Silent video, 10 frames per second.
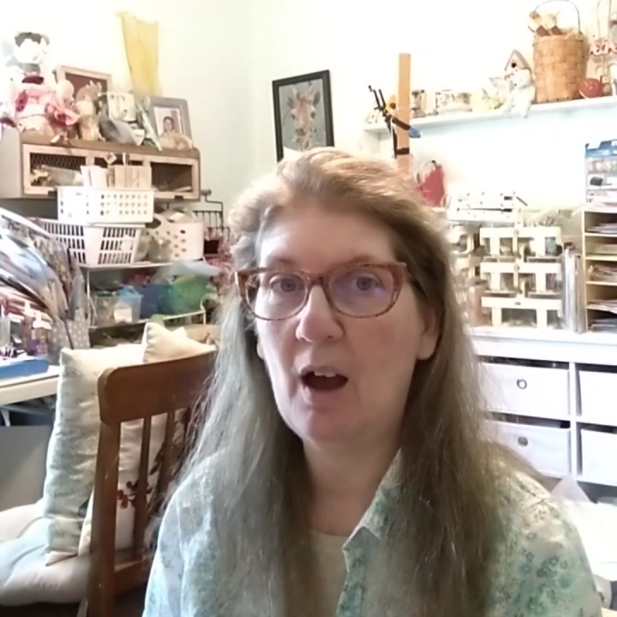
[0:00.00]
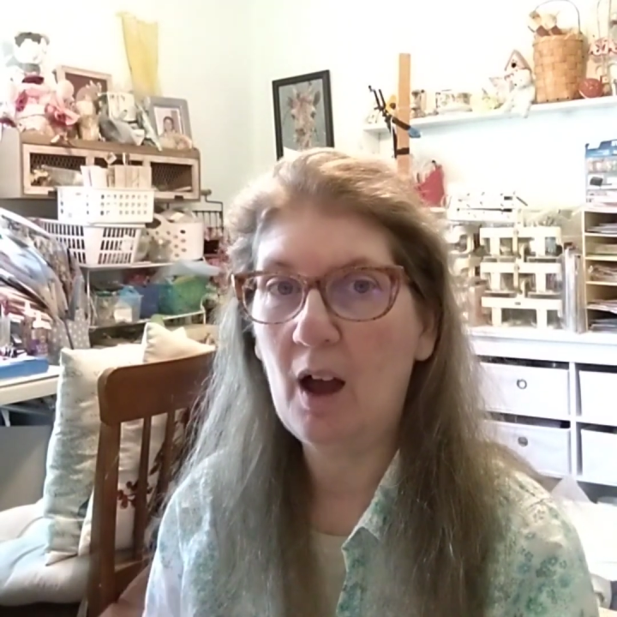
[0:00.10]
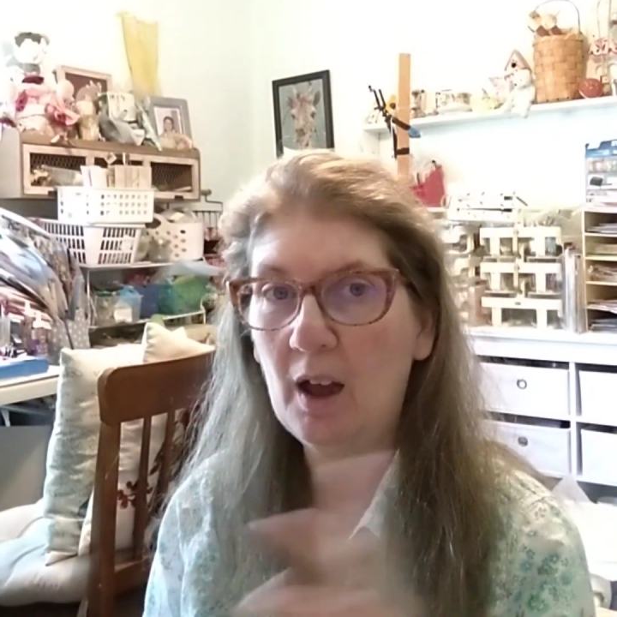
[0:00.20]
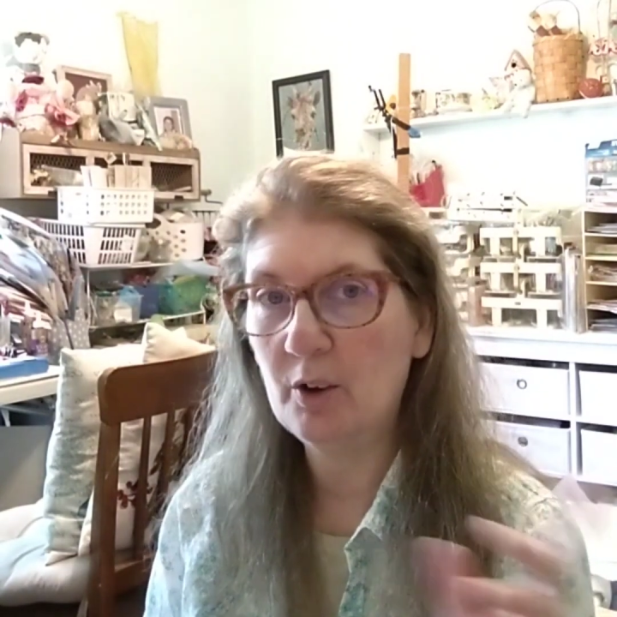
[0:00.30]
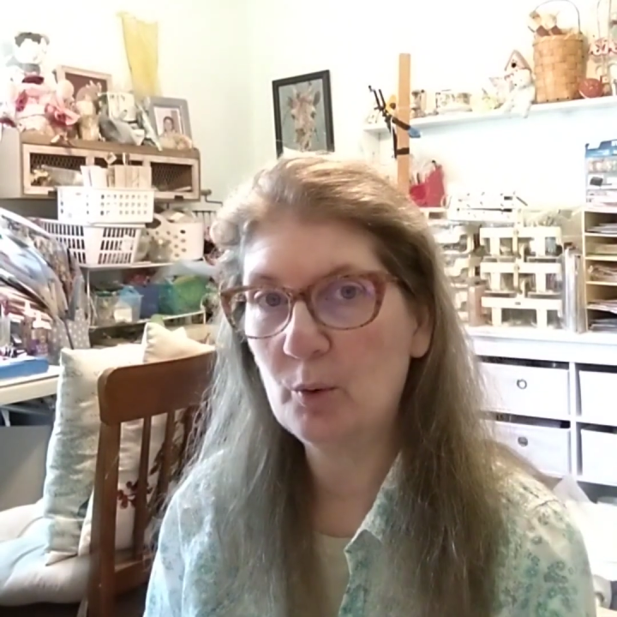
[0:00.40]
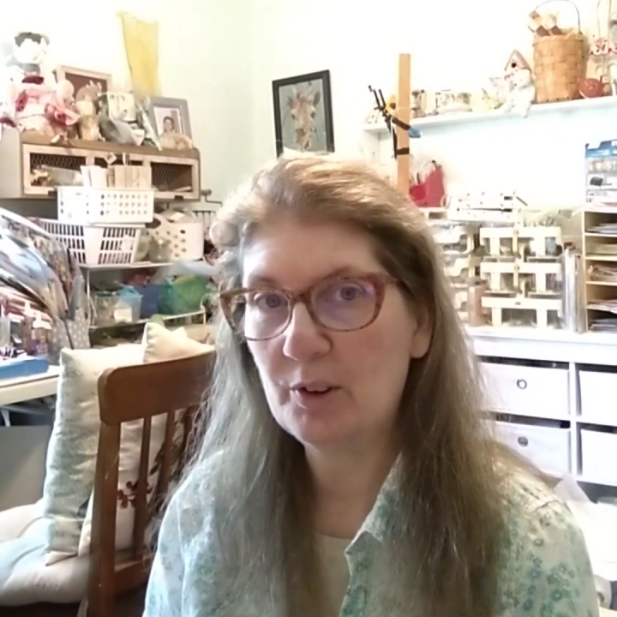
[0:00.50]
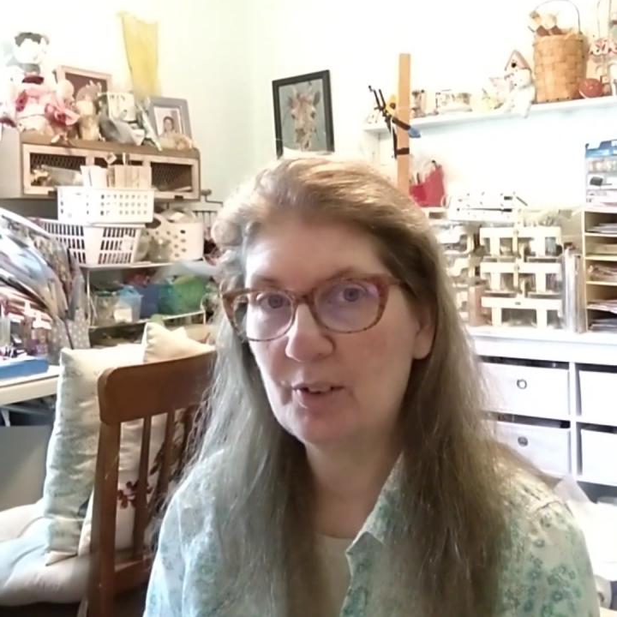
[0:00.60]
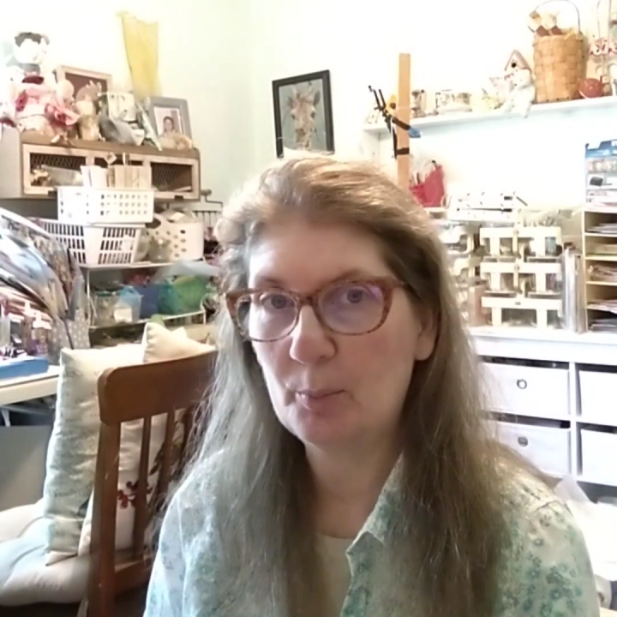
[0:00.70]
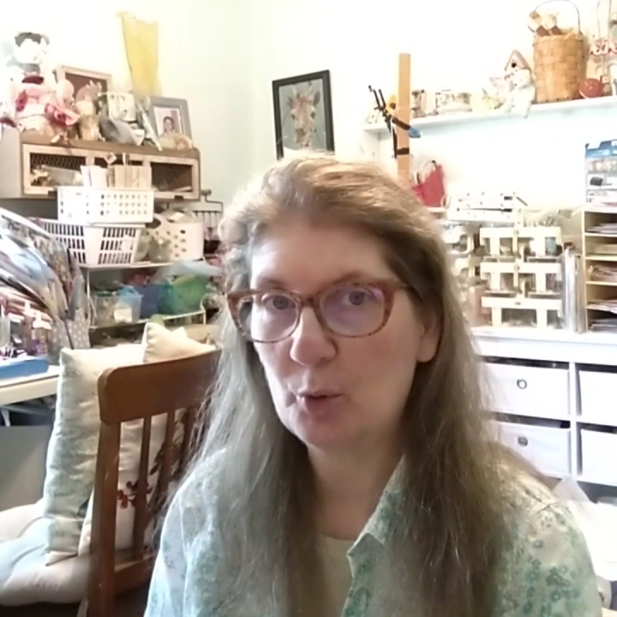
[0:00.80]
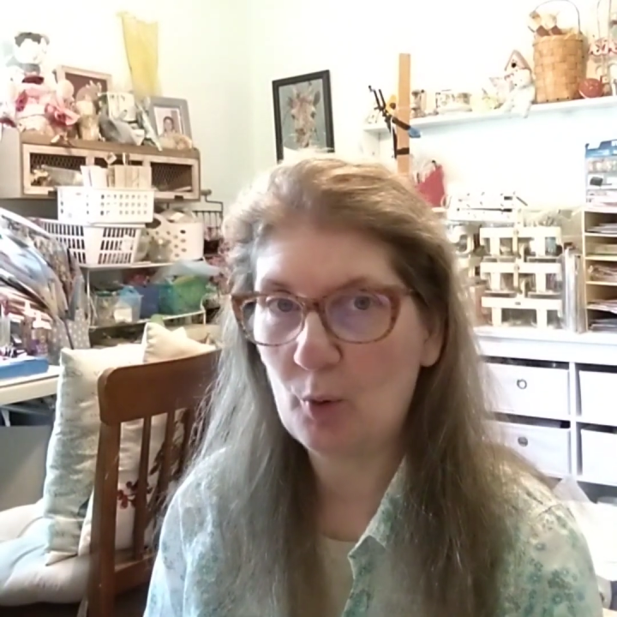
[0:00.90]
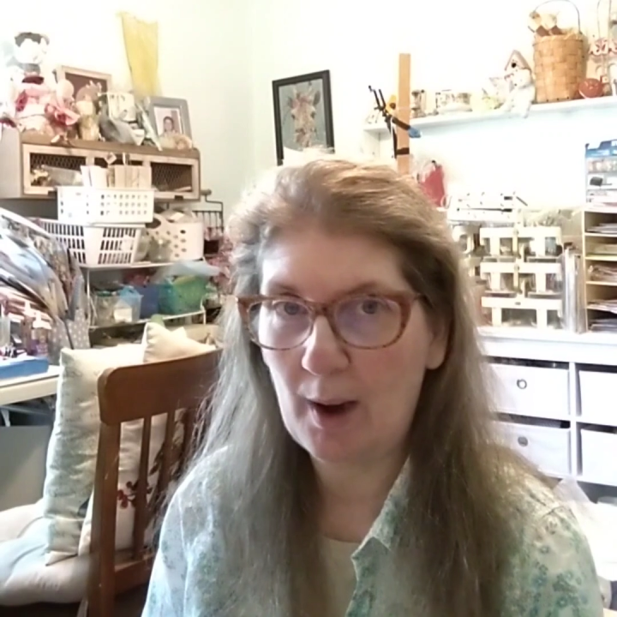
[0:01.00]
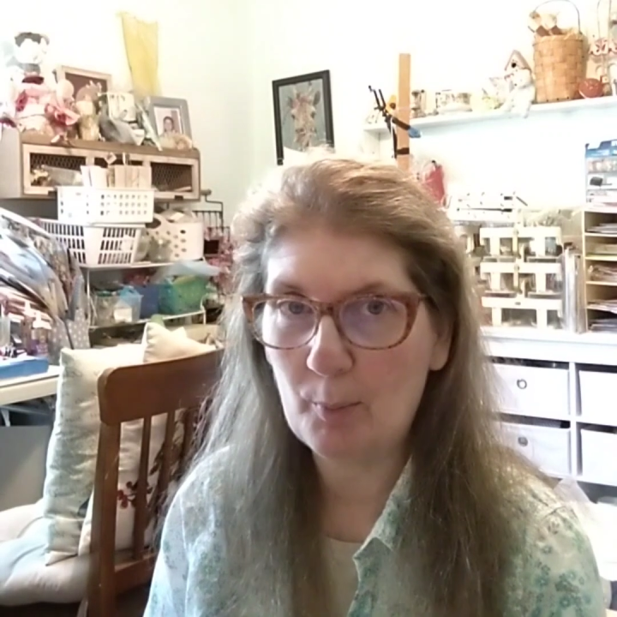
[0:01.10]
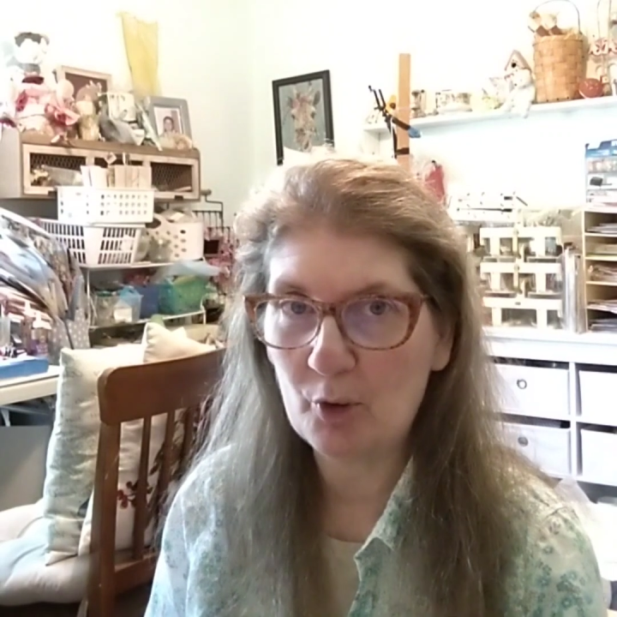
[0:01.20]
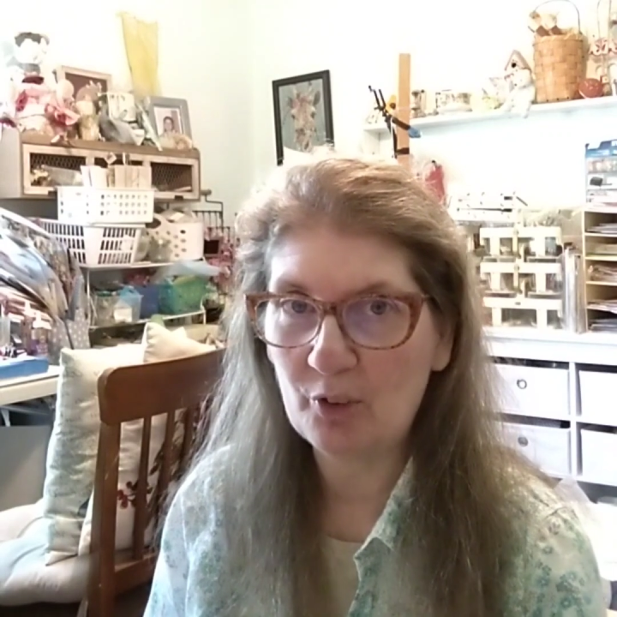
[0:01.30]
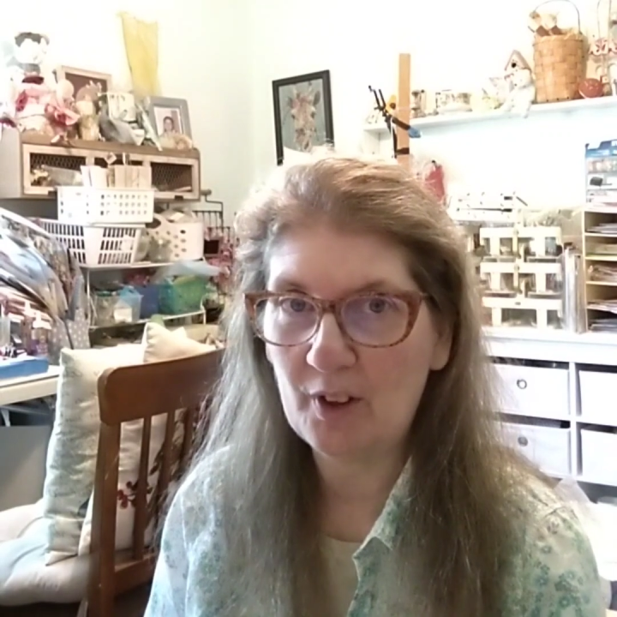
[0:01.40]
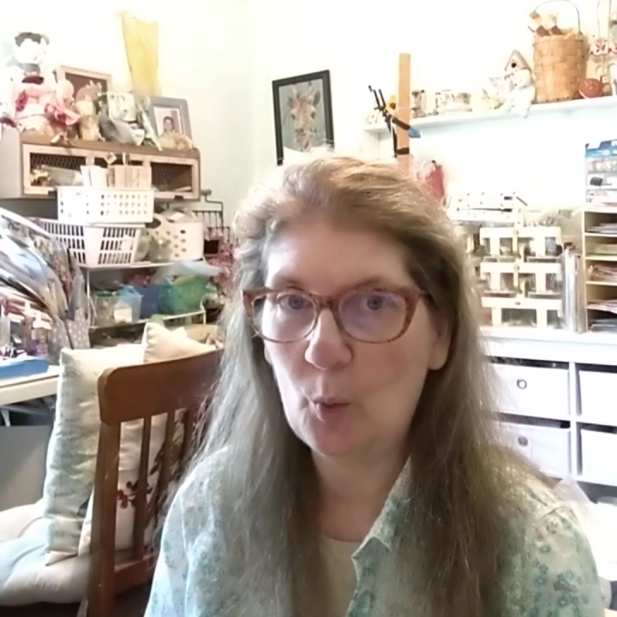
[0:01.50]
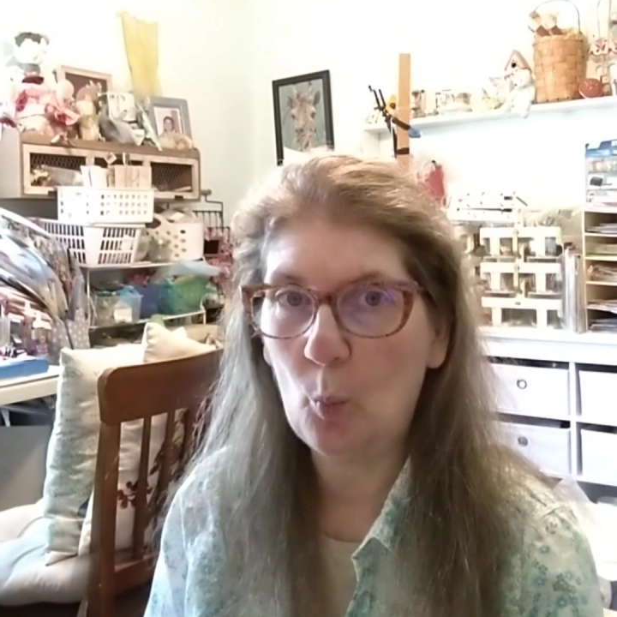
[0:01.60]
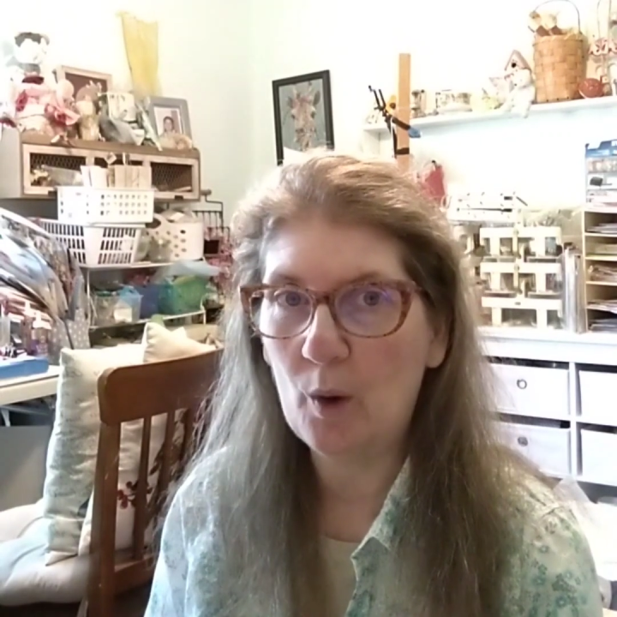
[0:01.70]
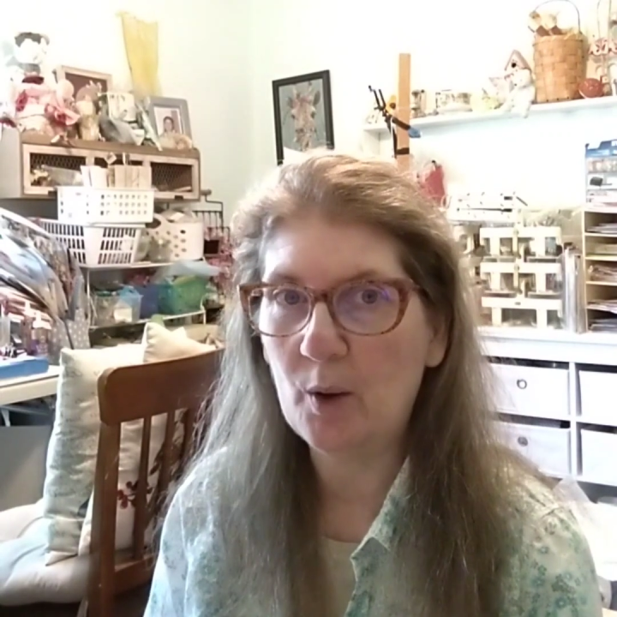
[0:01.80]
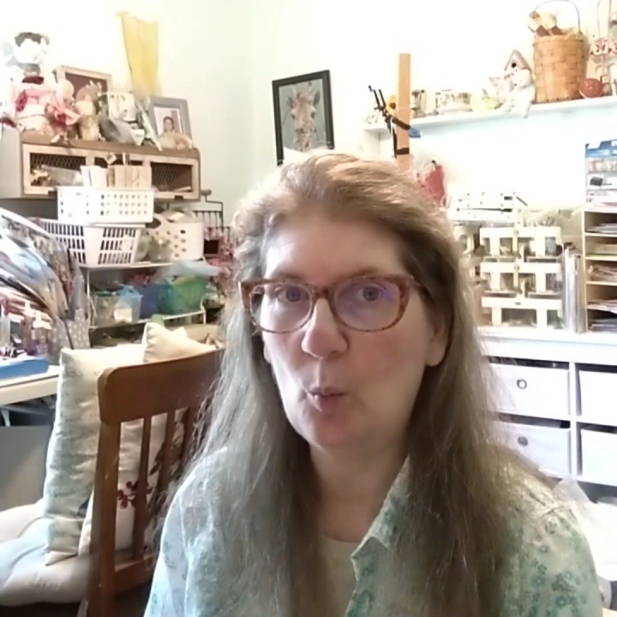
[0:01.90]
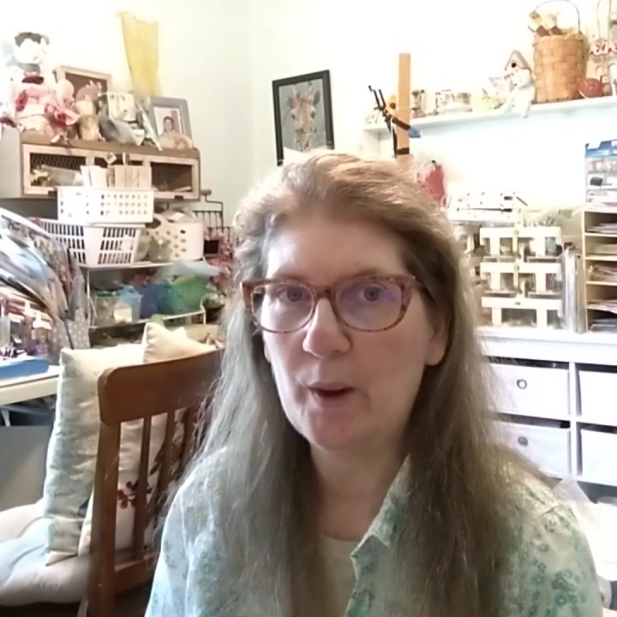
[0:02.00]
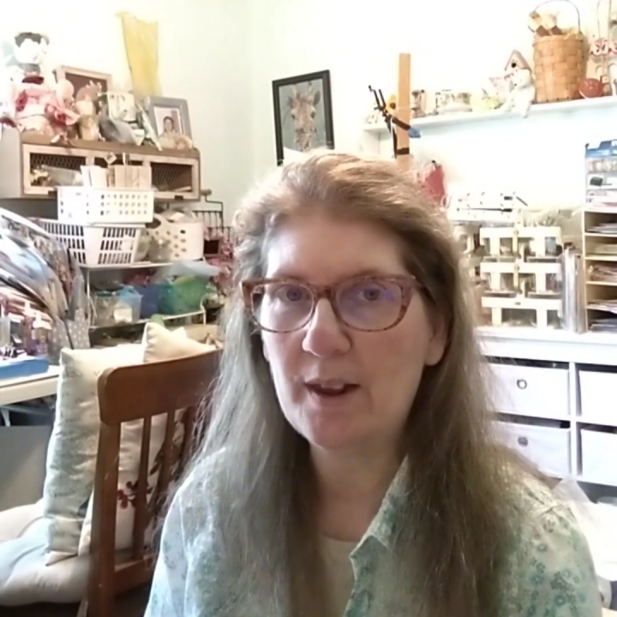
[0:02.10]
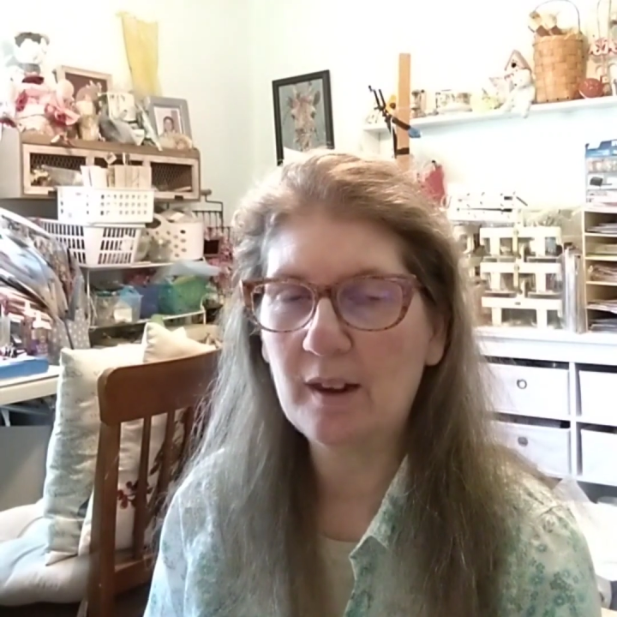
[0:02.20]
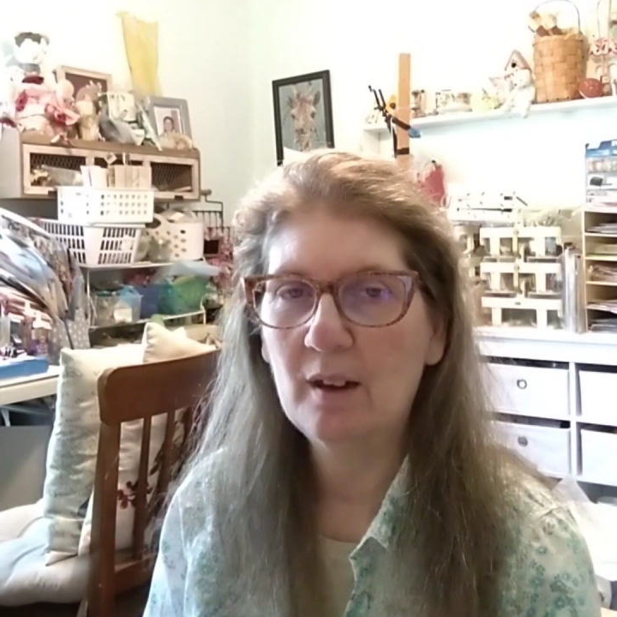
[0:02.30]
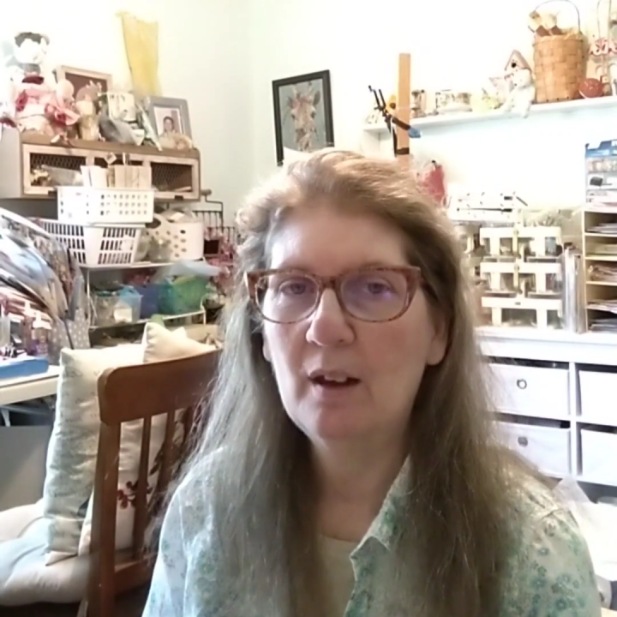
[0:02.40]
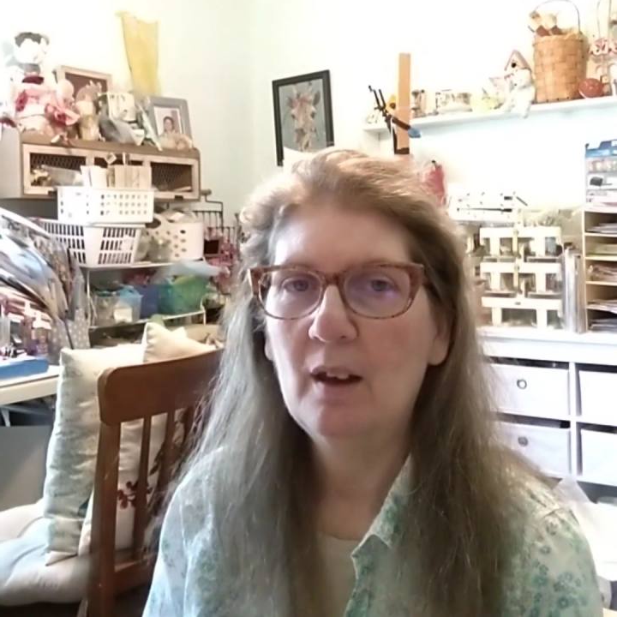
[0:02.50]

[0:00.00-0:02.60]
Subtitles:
100 subscribers in 1 week.